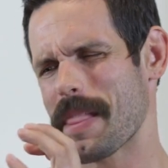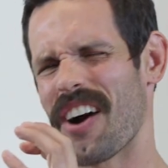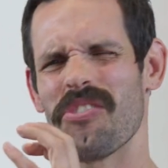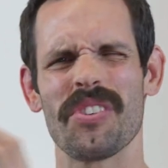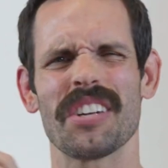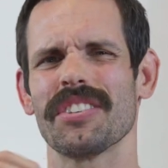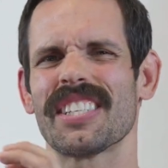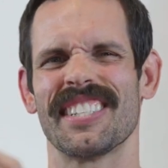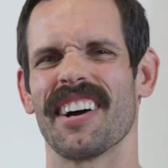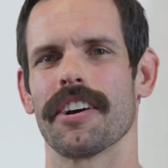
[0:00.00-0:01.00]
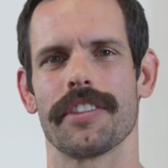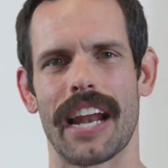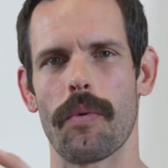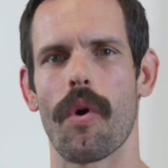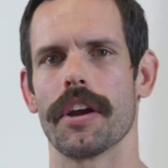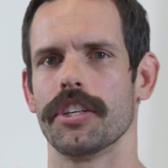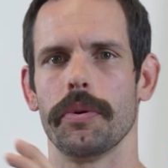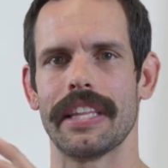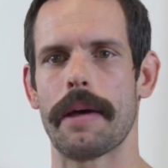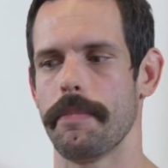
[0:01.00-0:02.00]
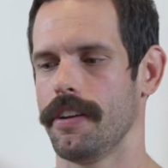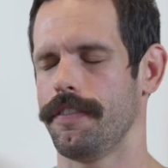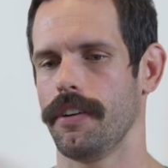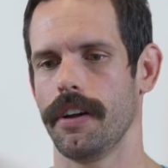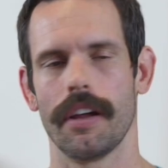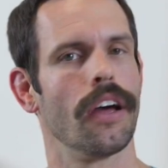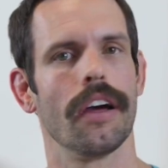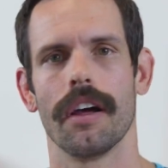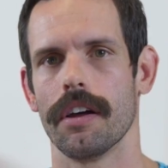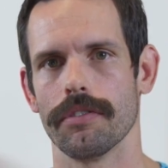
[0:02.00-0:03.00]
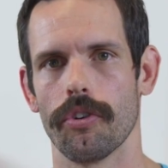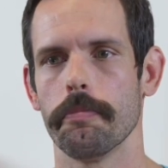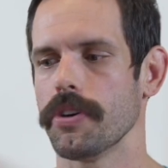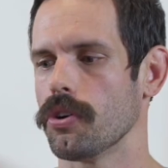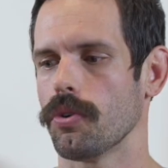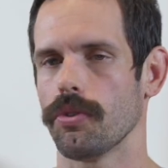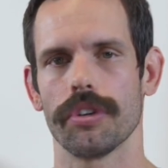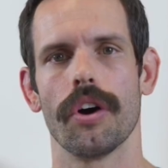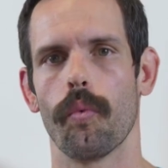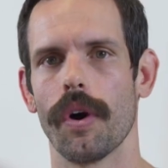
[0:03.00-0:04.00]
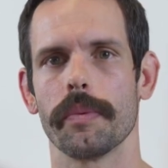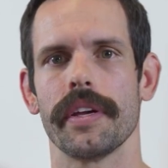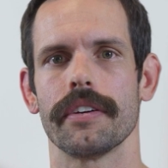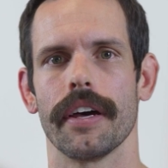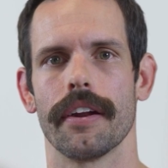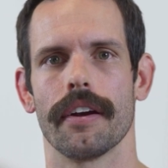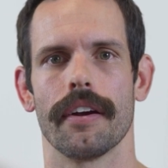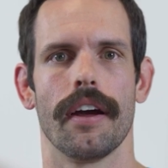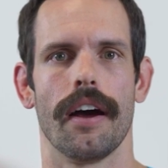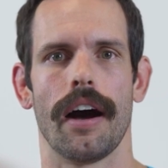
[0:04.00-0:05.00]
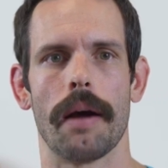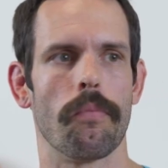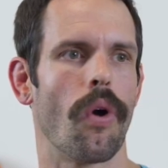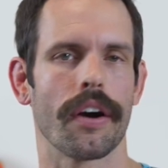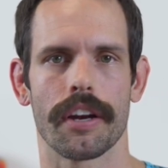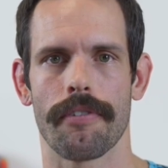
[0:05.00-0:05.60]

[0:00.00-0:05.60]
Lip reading: a little snugger than I wanted to in that midfoot. Lo and behold, 1 week later, I'm walking